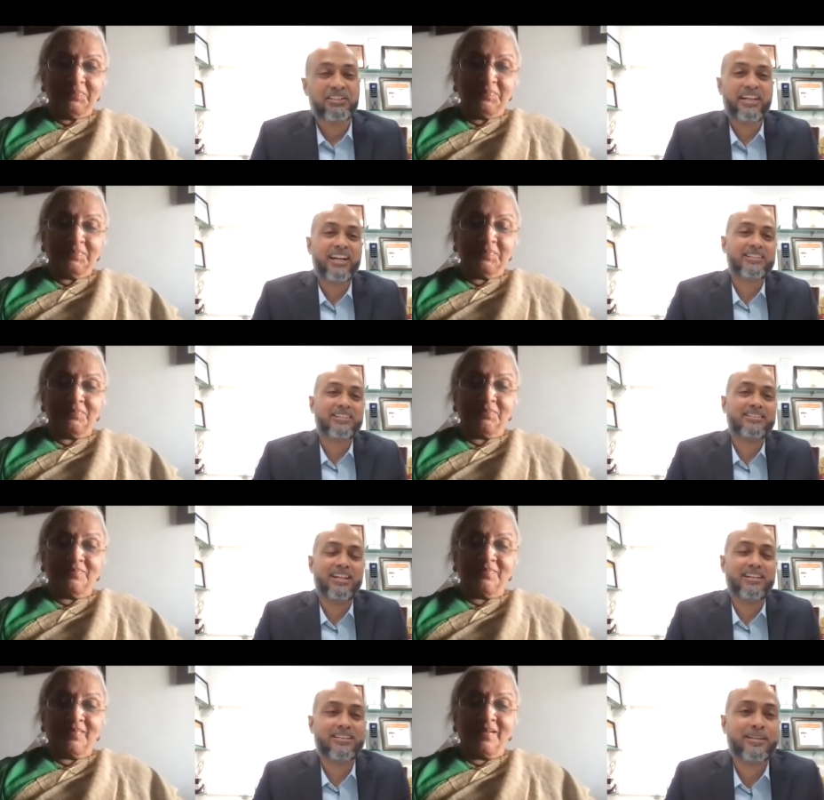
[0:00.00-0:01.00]
Speaker 1: that is
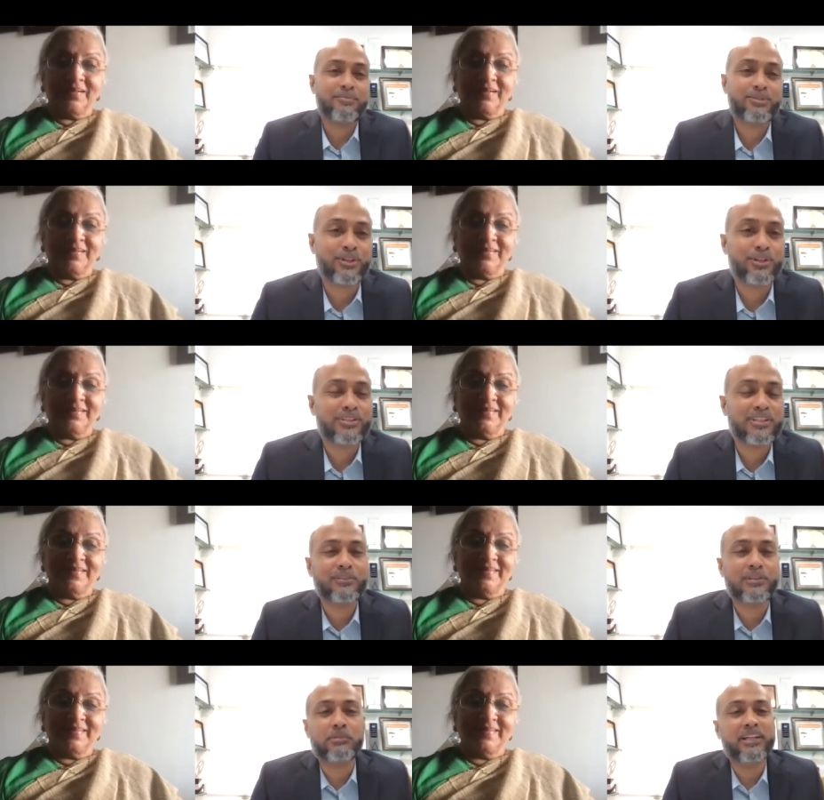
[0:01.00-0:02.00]
that is i'm sure
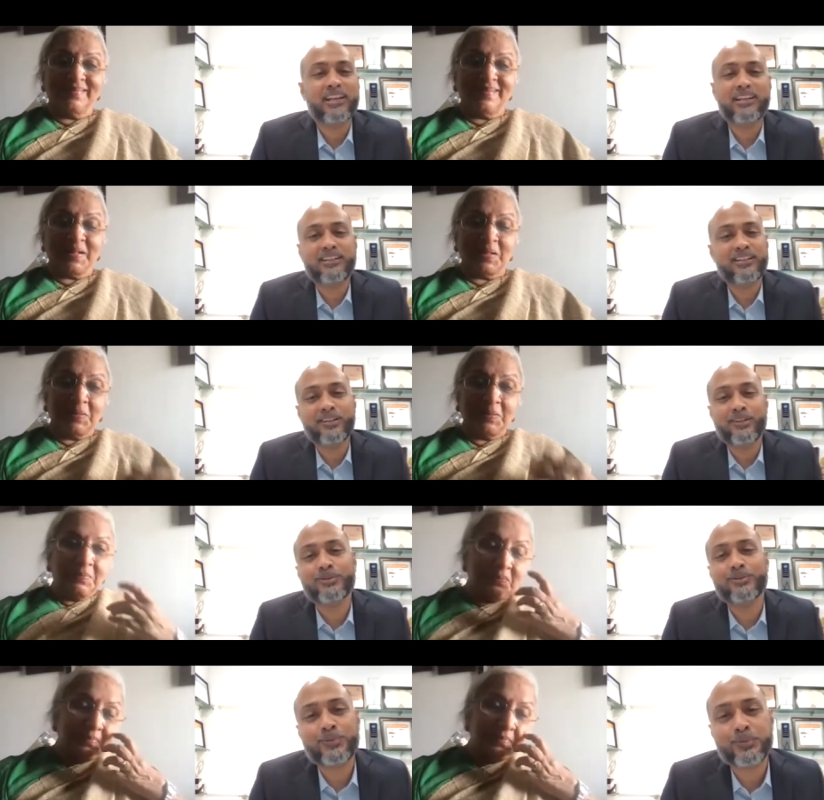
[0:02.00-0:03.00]
that will bring in a
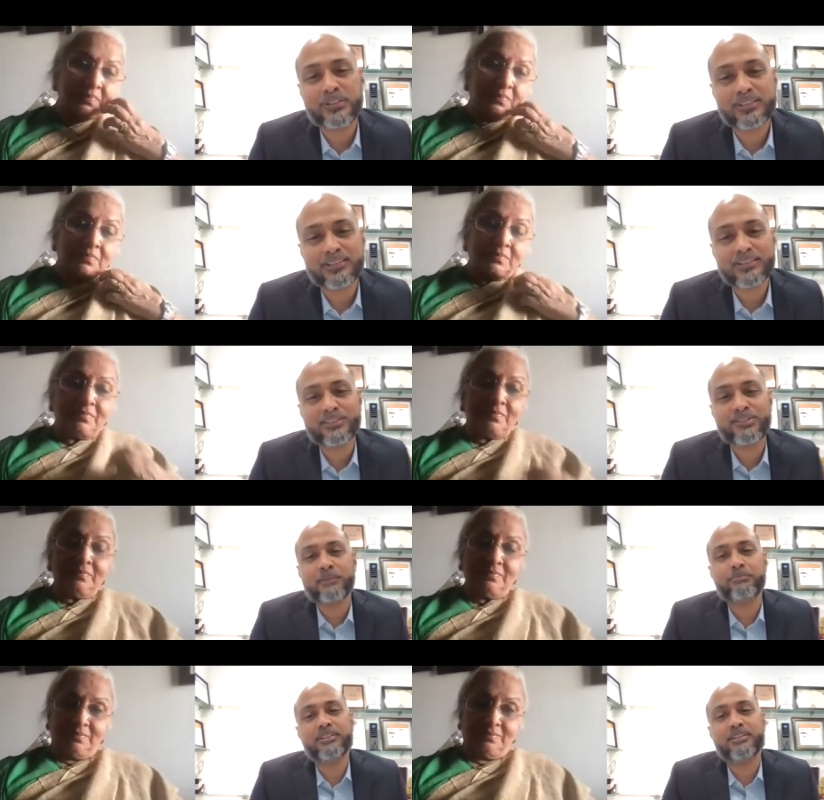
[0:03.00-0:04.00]
new uh, uh,
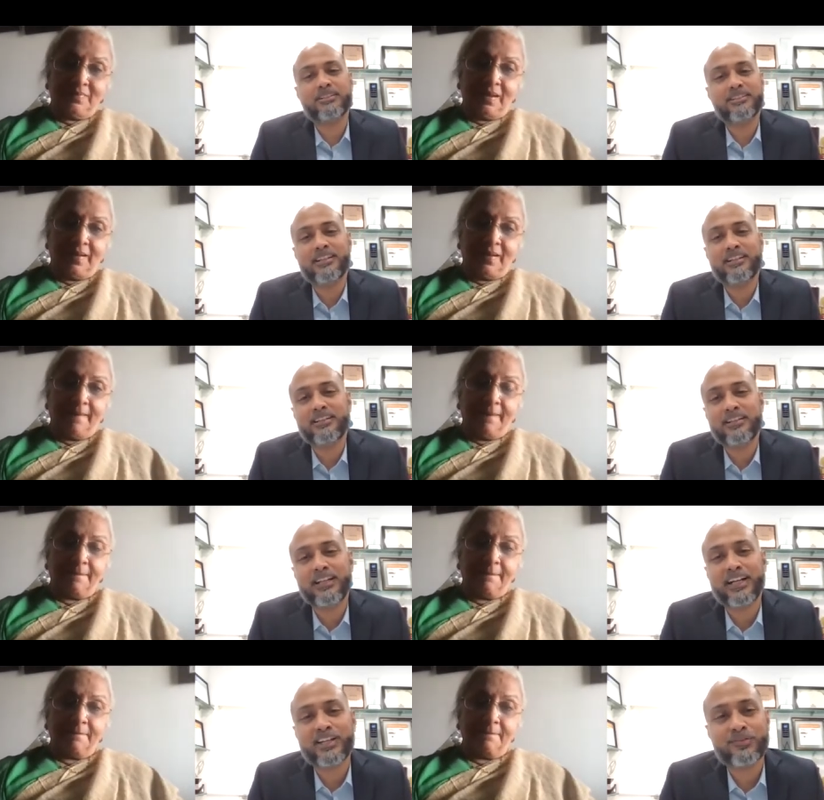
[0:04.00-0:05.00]
chapter in the
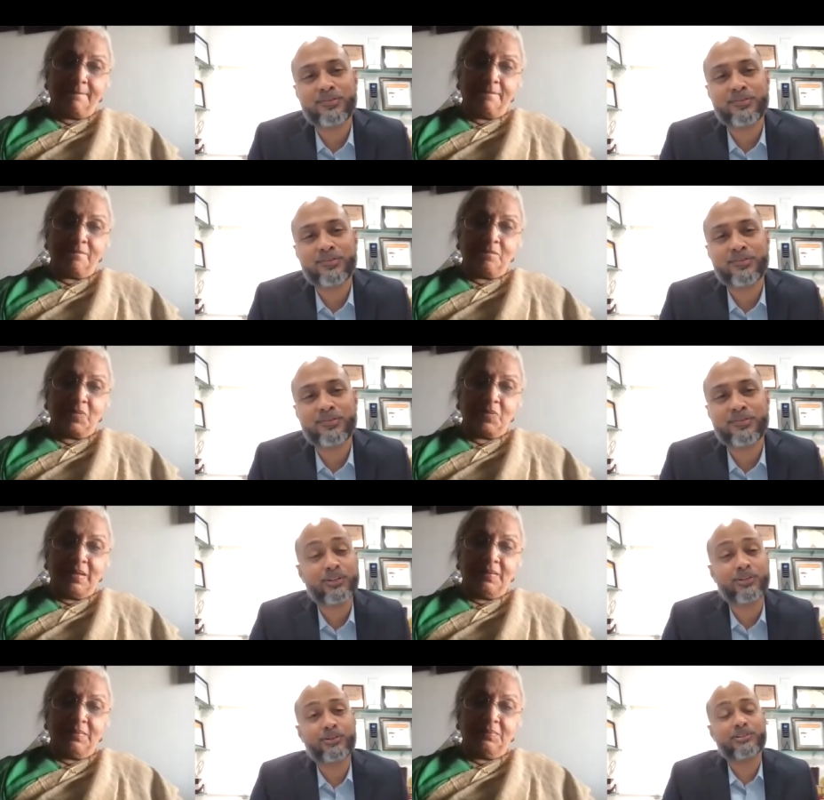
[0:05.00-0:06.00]
life of
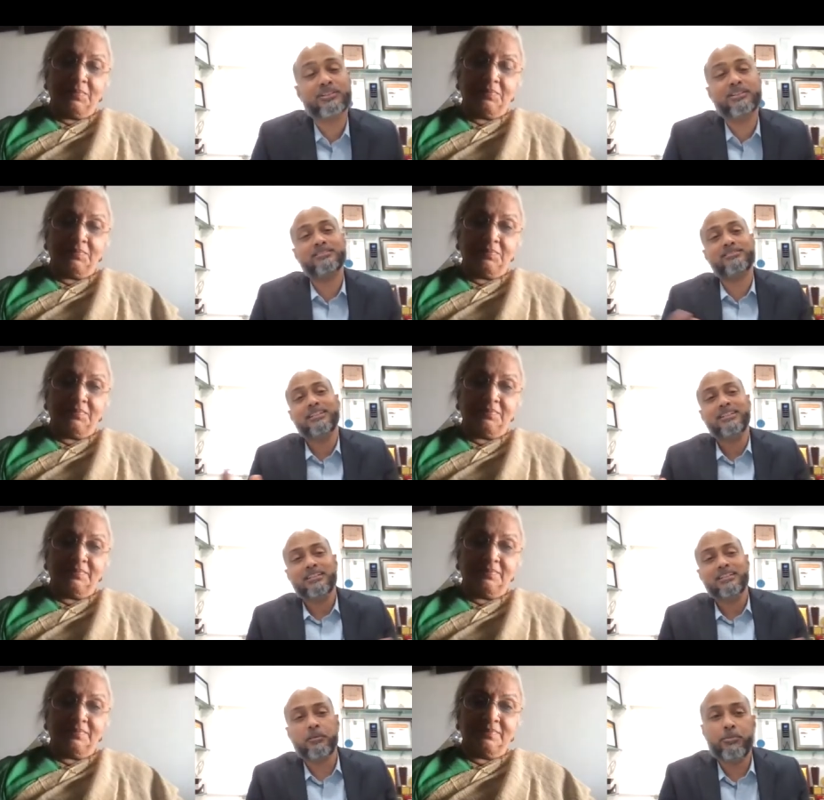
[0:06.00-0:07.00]
uh, or or the
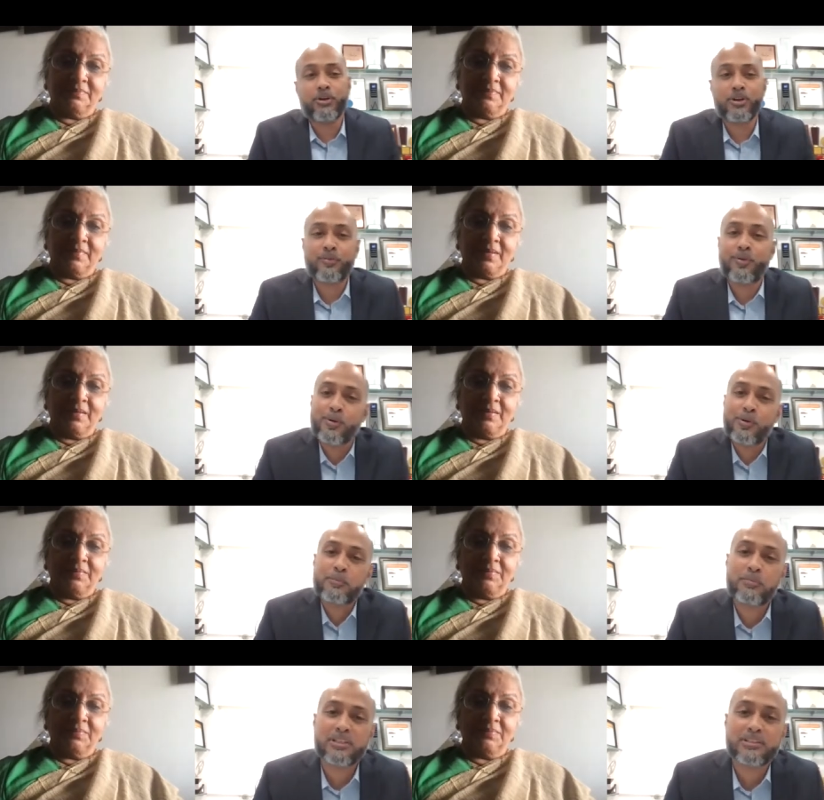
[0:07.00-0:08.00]
the book of
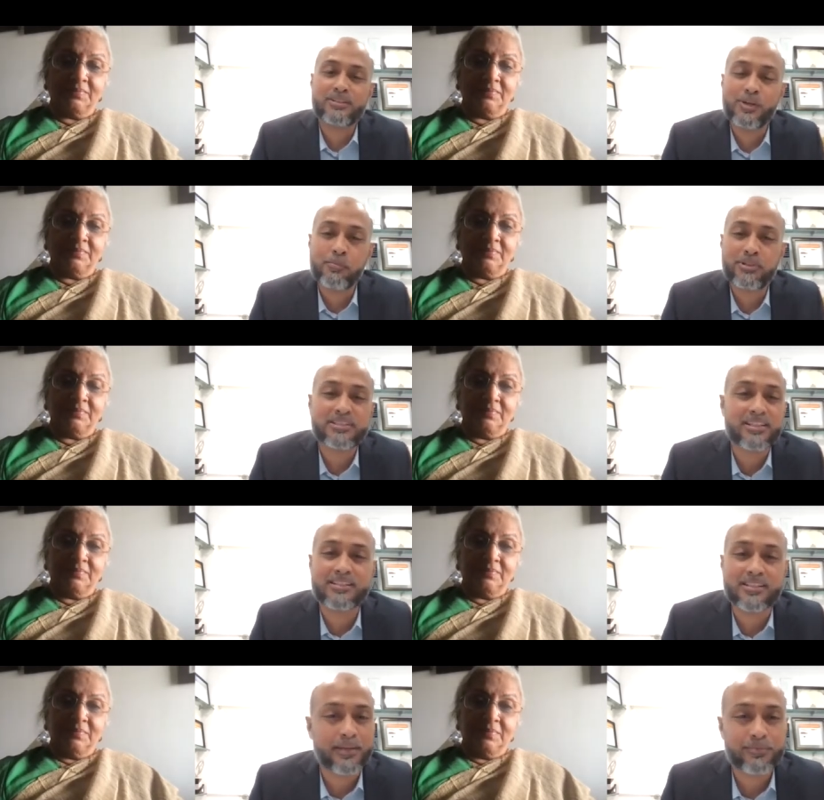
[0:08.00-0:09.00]
home uh, home
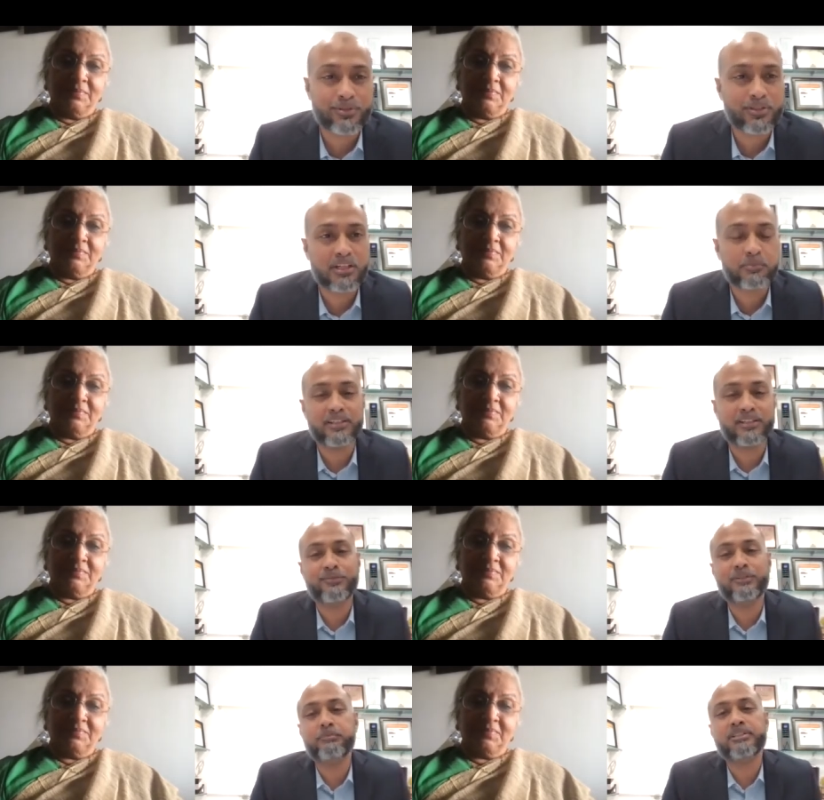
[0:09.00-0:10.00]
purchases i'm sure it'll be a
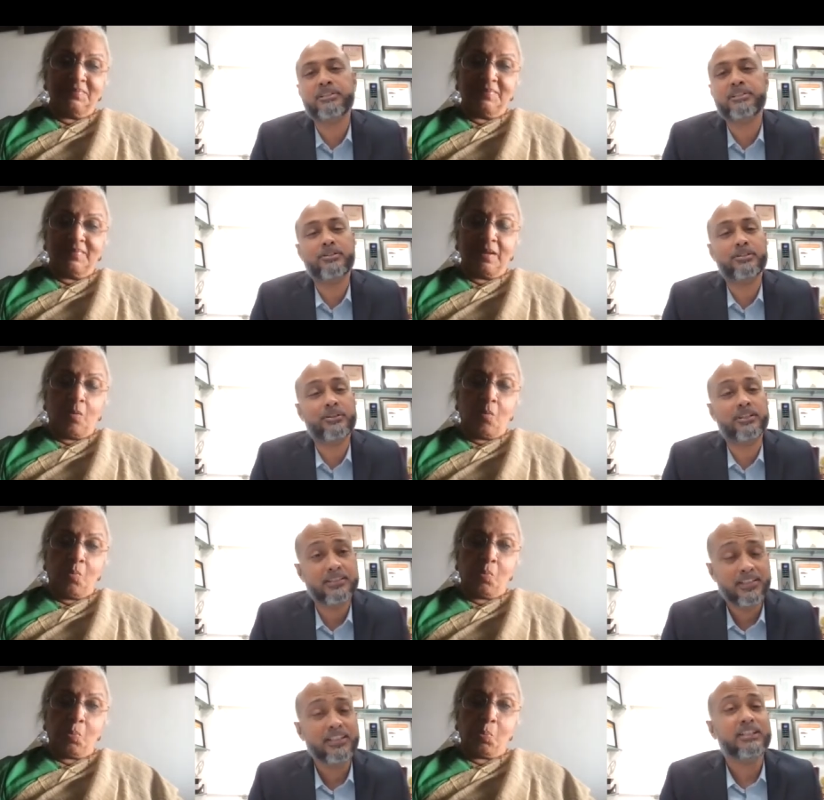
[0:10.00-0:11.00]
different picture
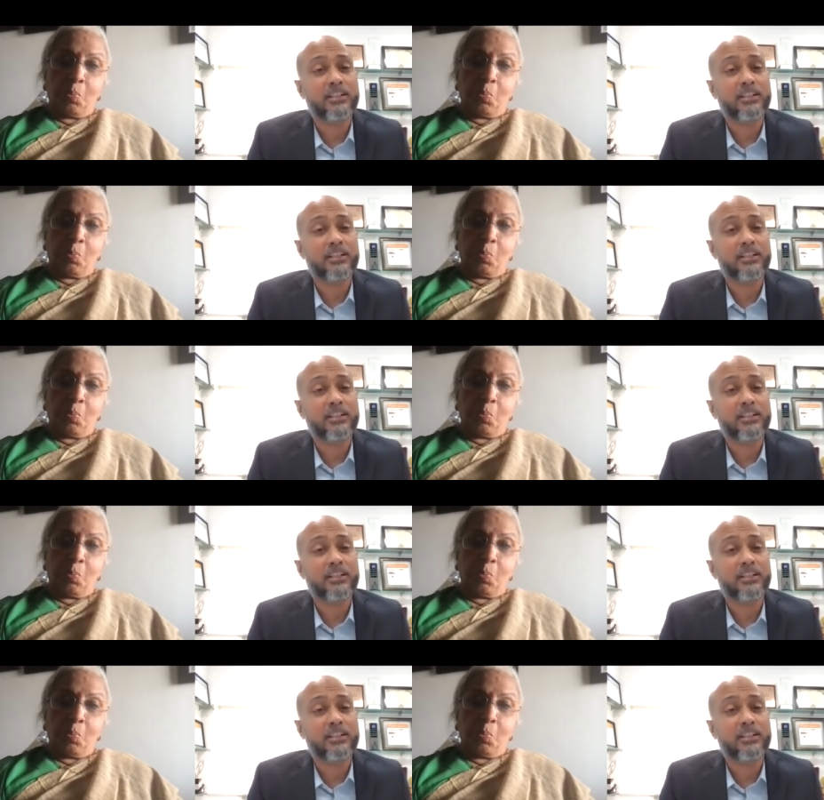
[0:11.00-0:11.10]
altogether